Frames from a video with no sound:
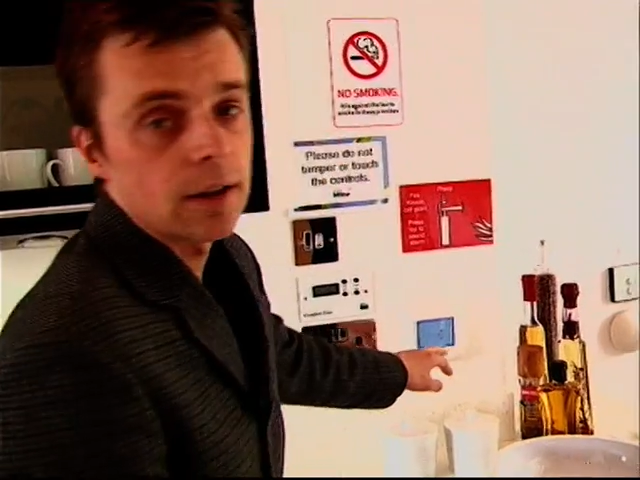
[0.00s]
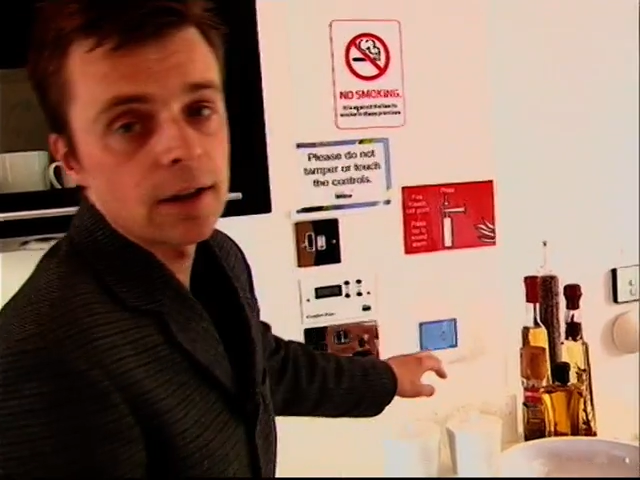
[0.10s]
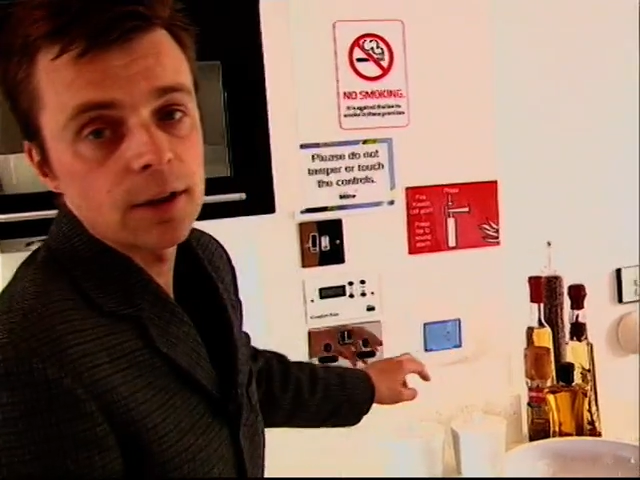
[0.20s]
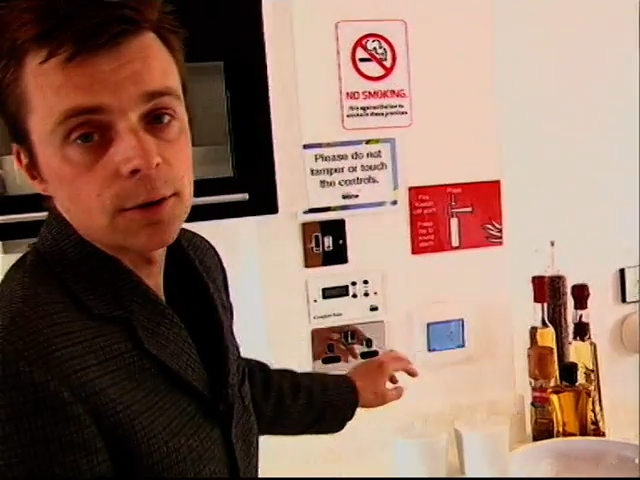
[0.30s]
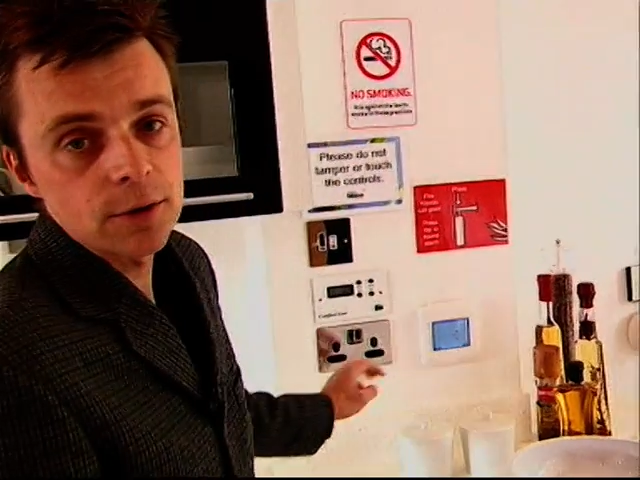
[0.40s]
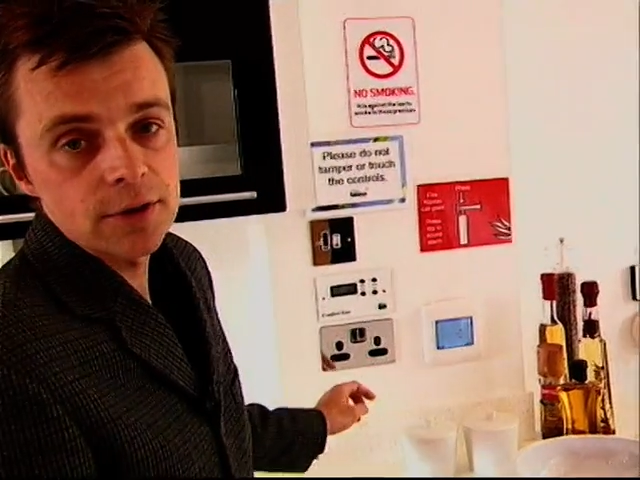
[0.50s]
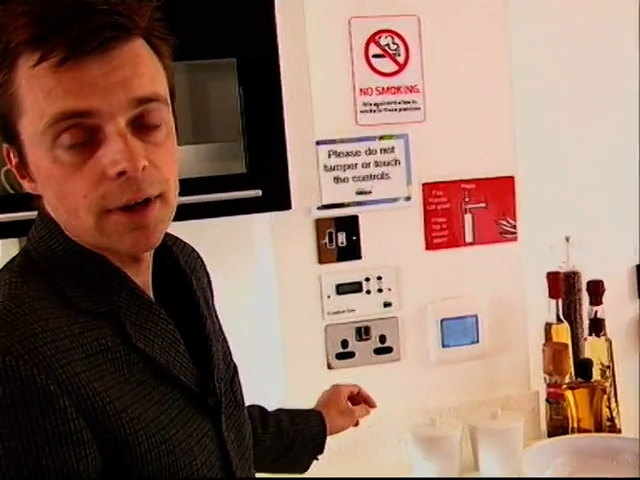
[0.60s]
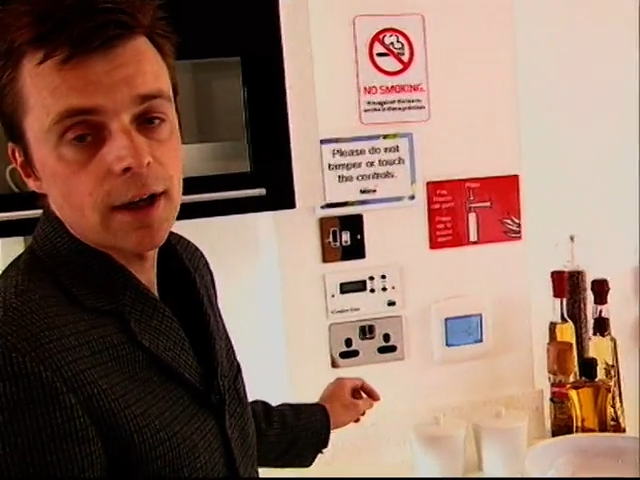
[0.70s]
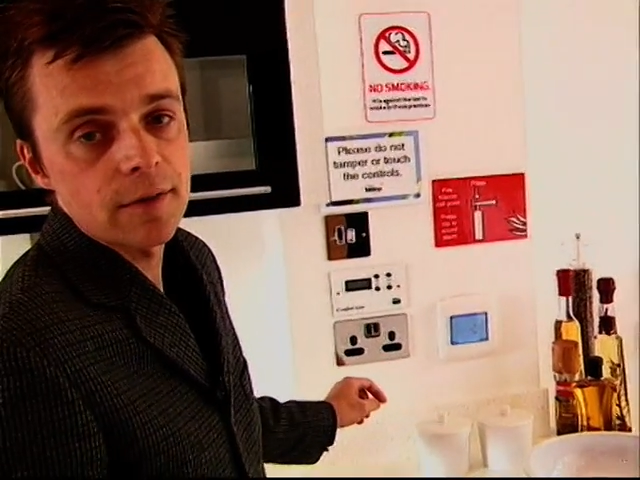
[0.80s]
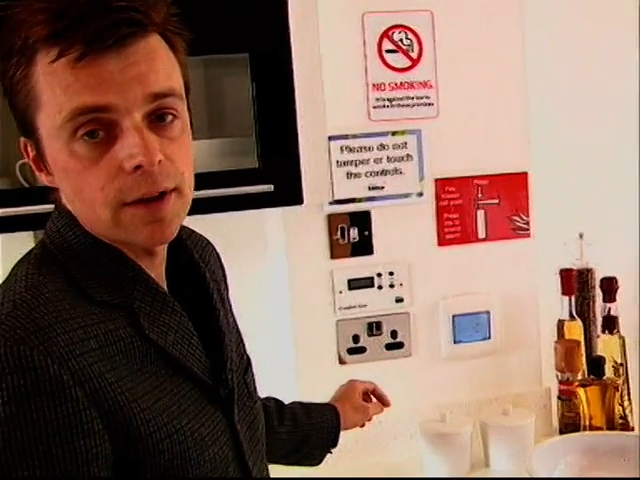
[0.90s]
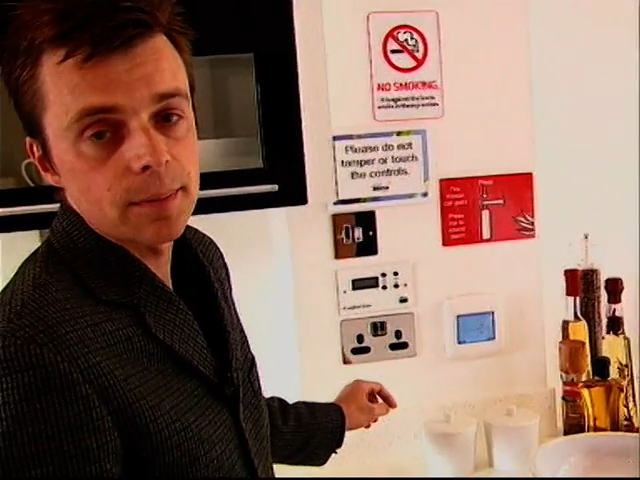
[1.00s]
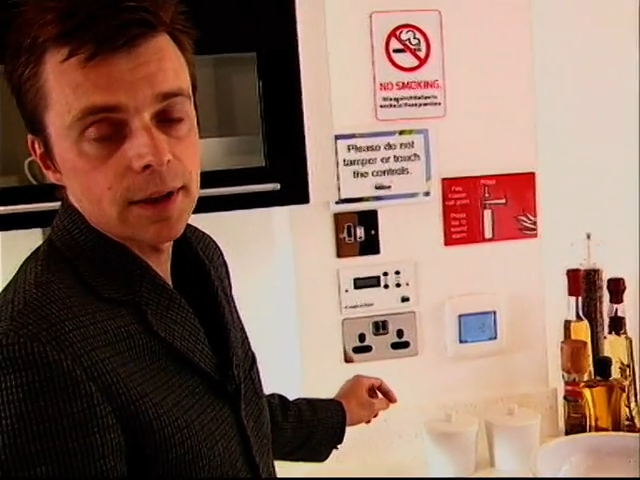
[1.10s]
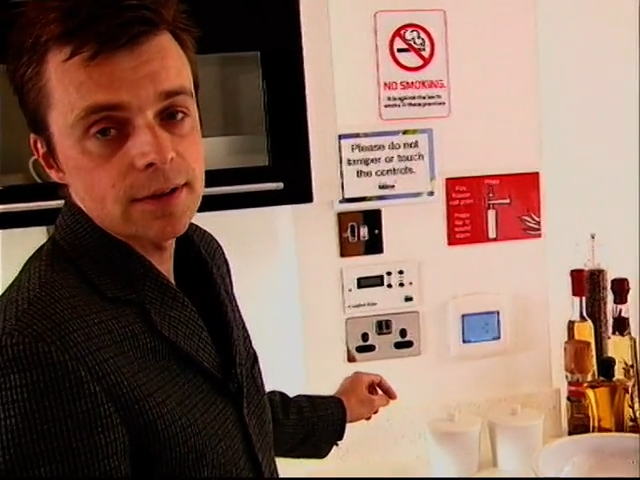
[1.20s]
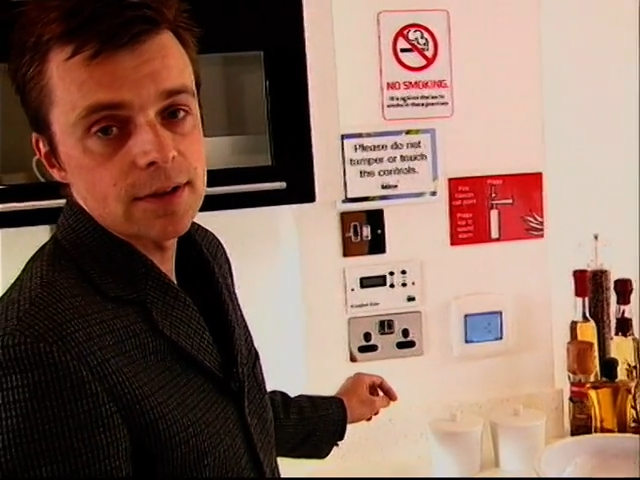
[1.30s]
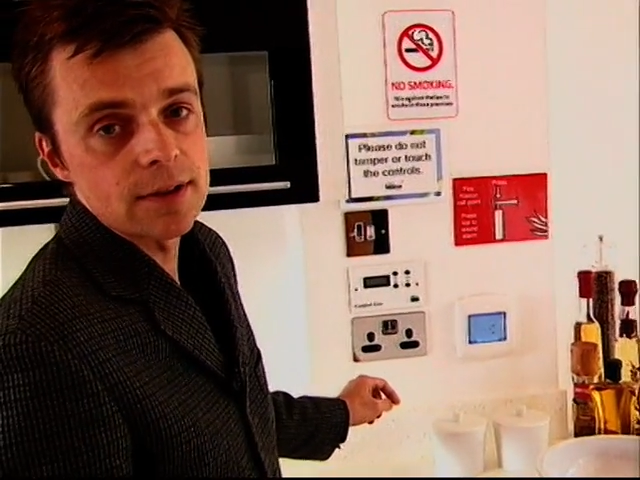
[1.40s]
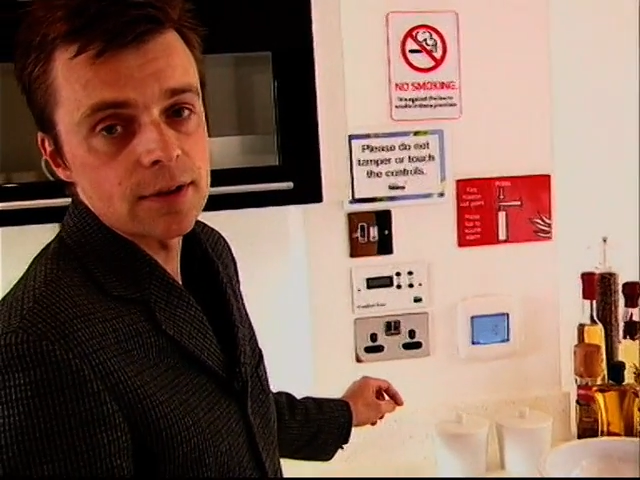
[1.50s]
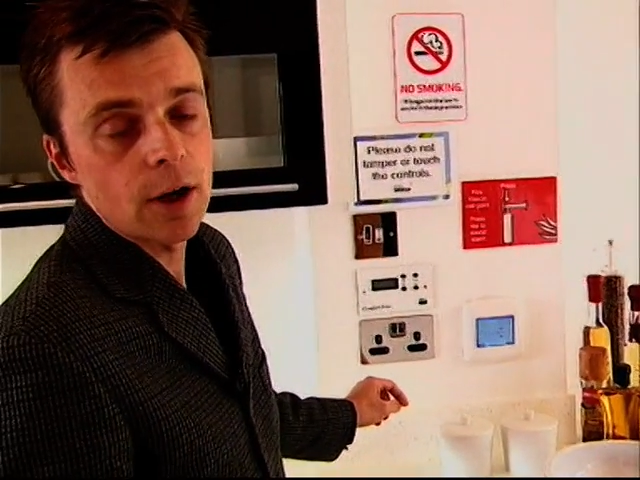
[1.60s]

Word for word: I also have the ability to